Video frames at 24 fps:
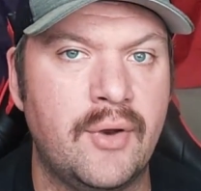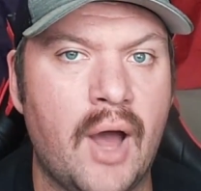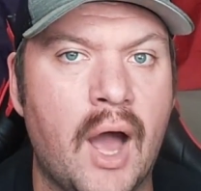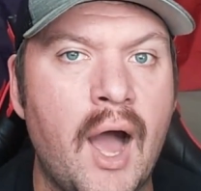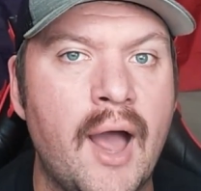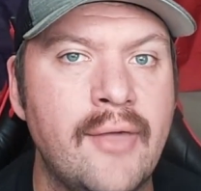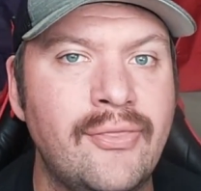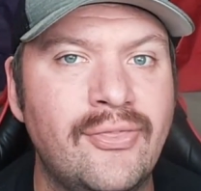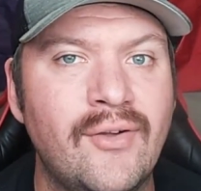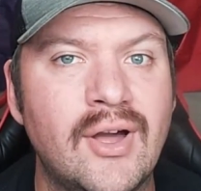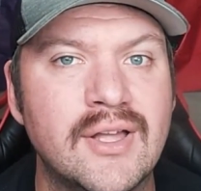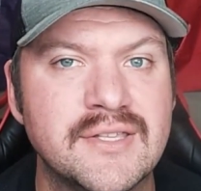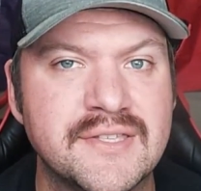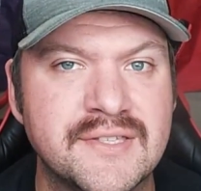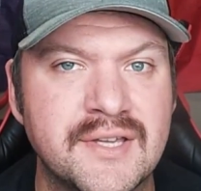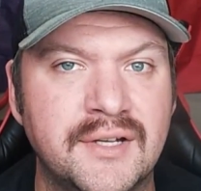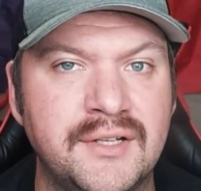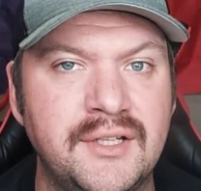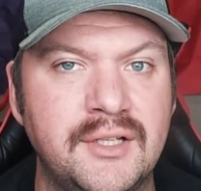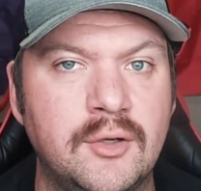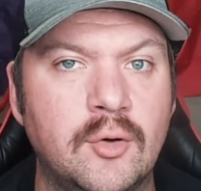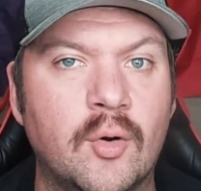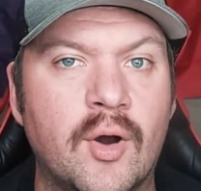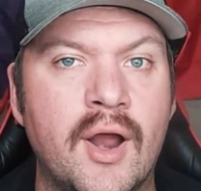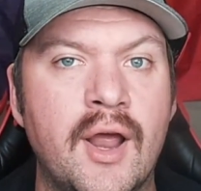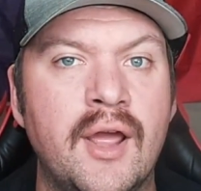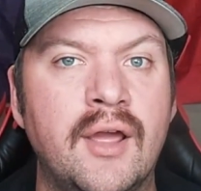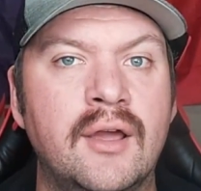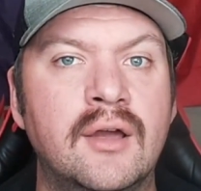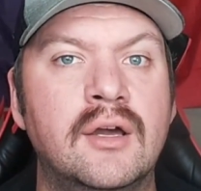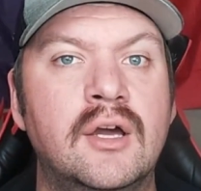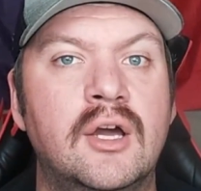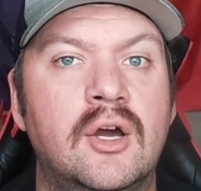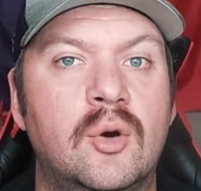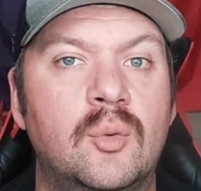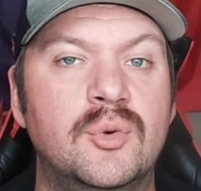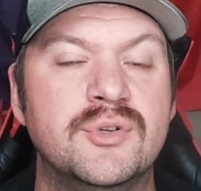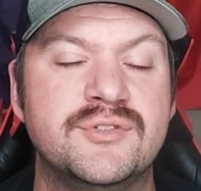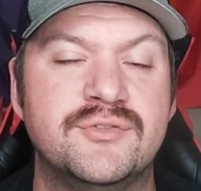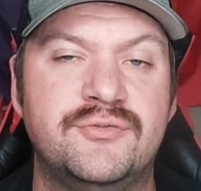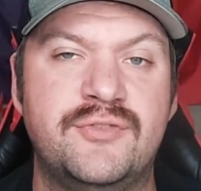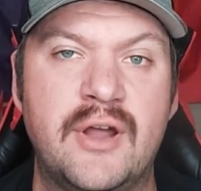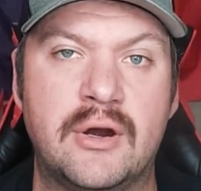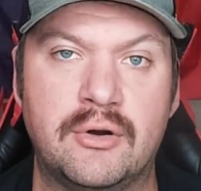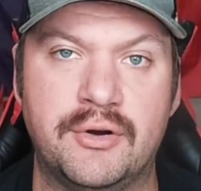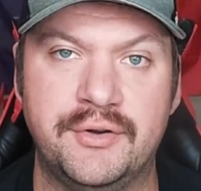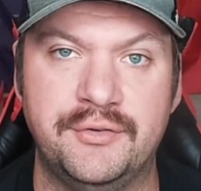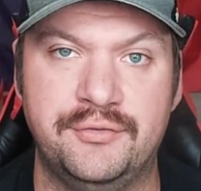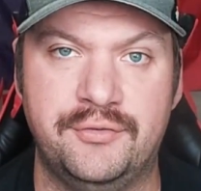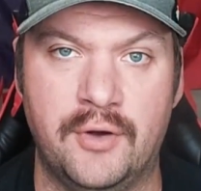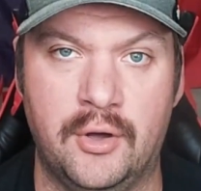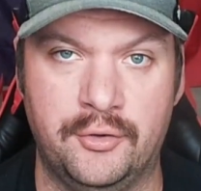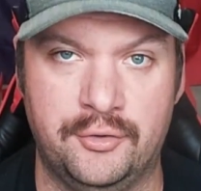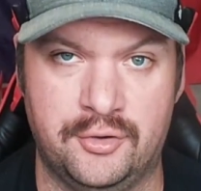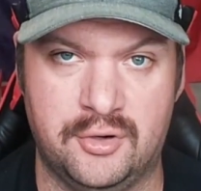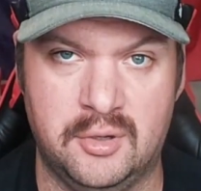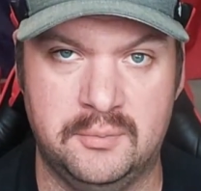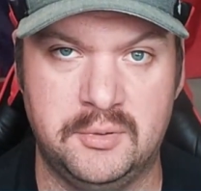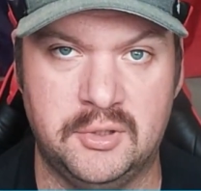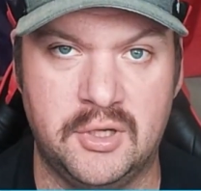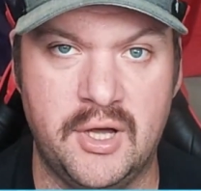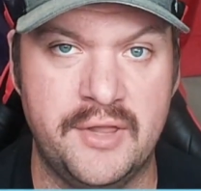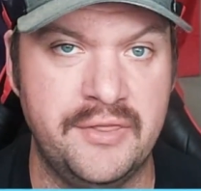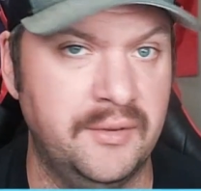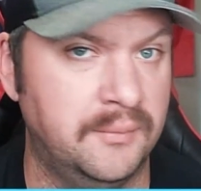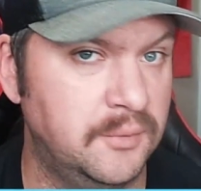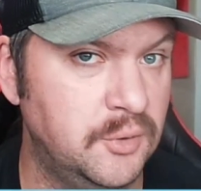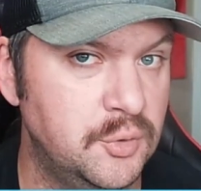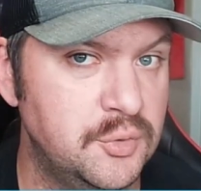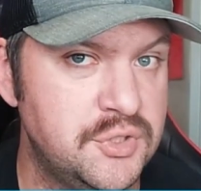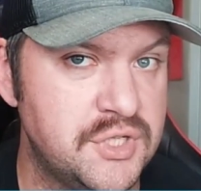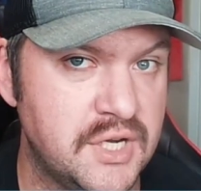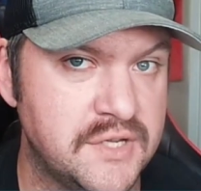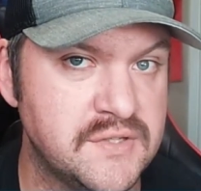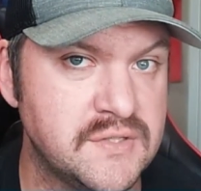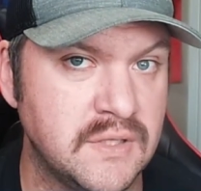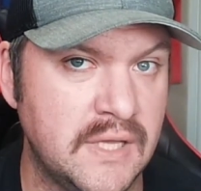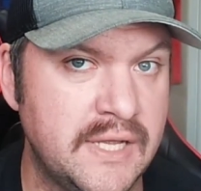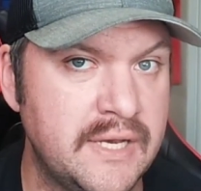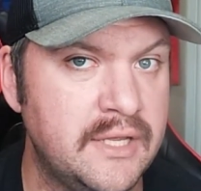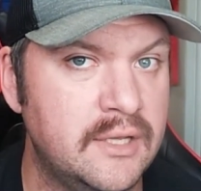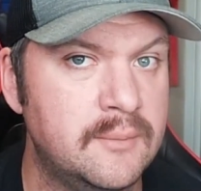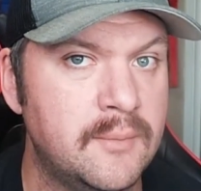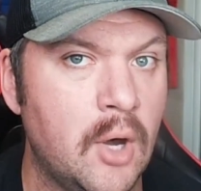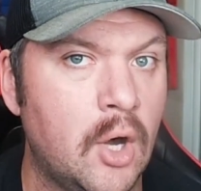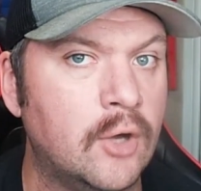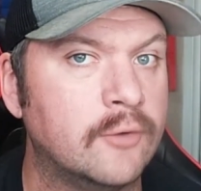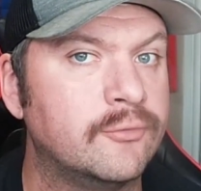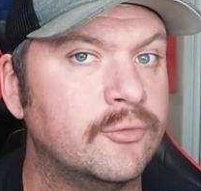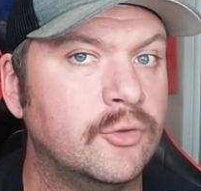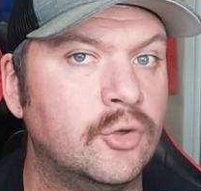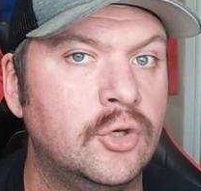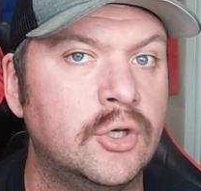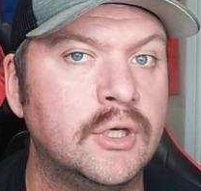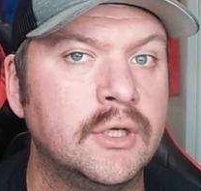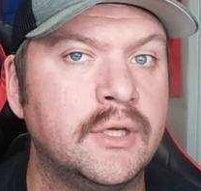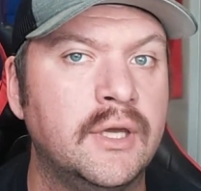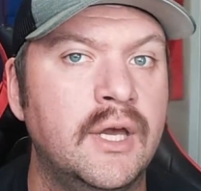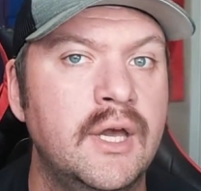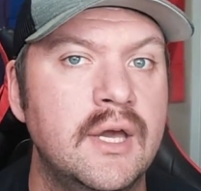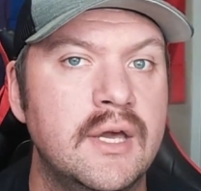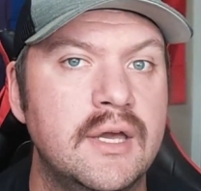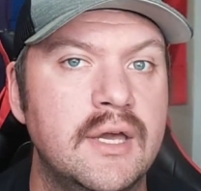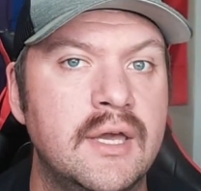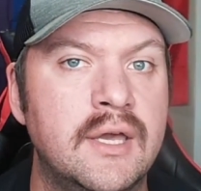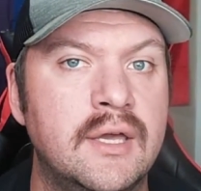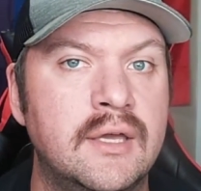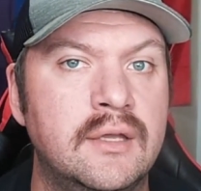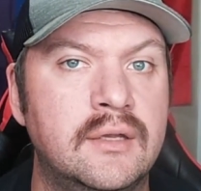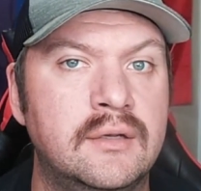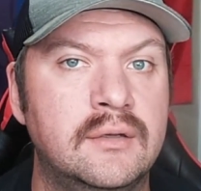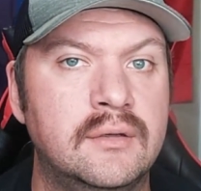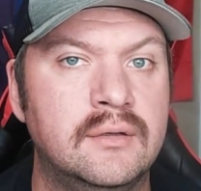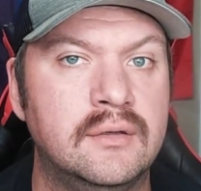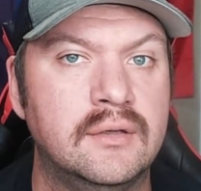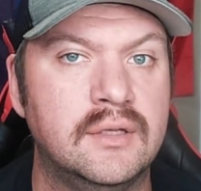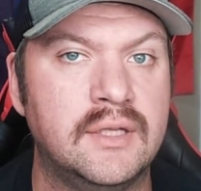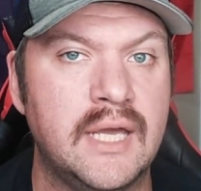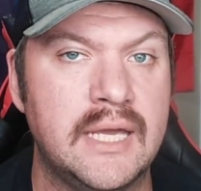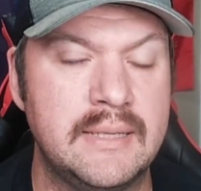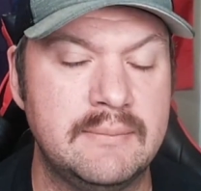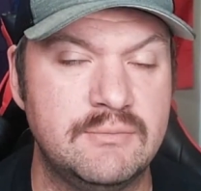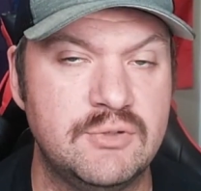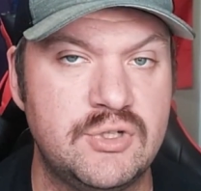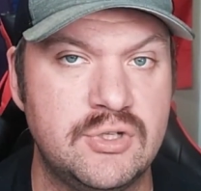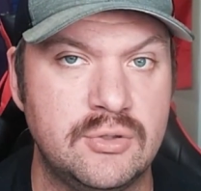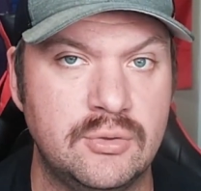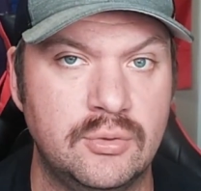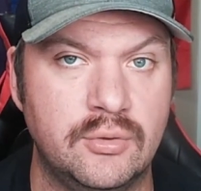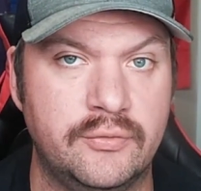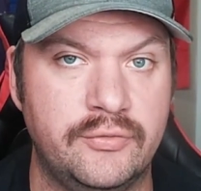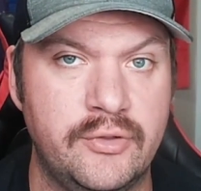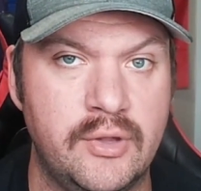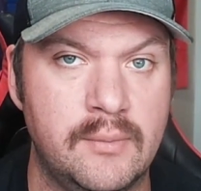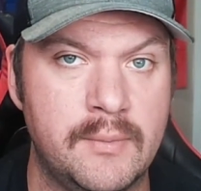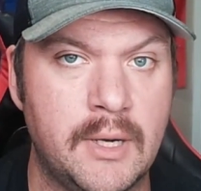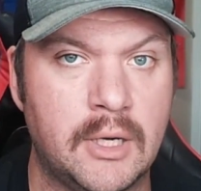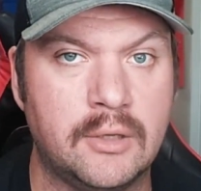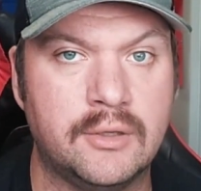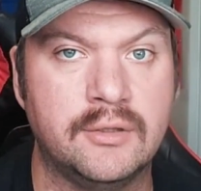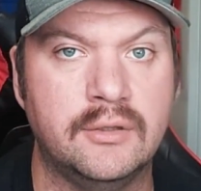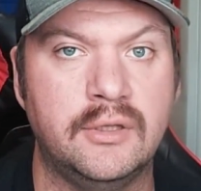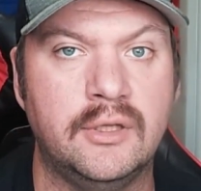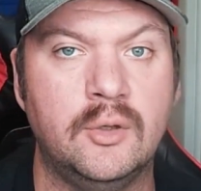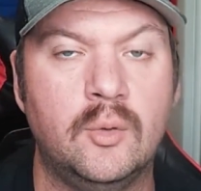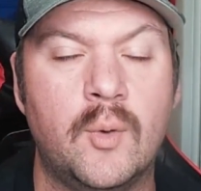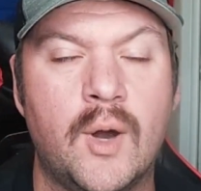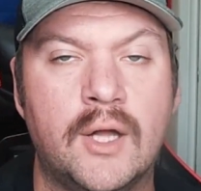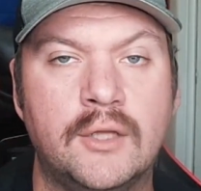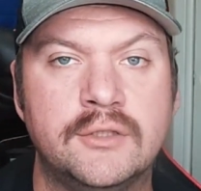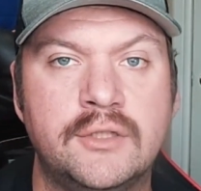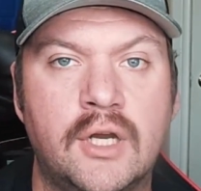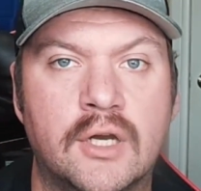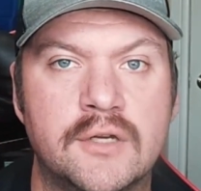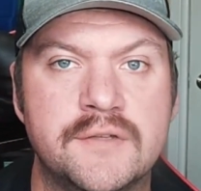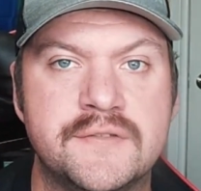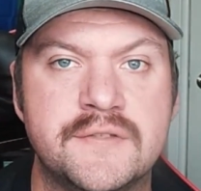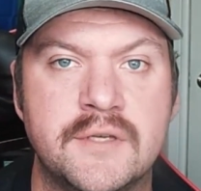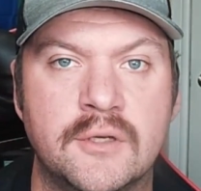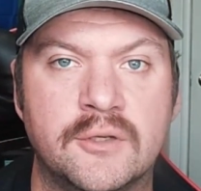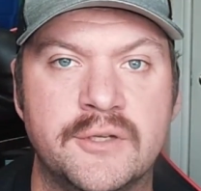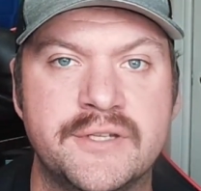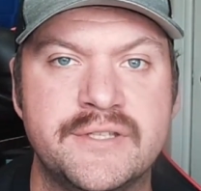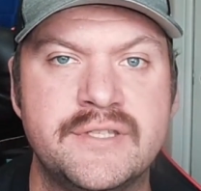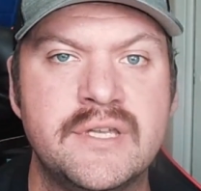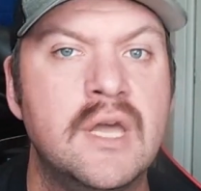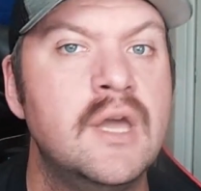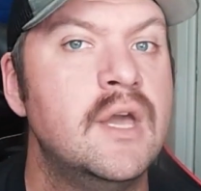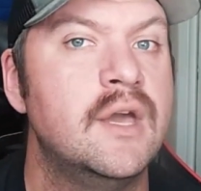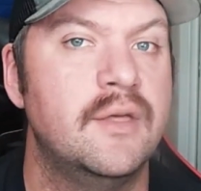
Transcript: I thought Sonny Gray was very vulnerable, and the Blue Jays let him off the hook in Game two of the American League Wildcard Series.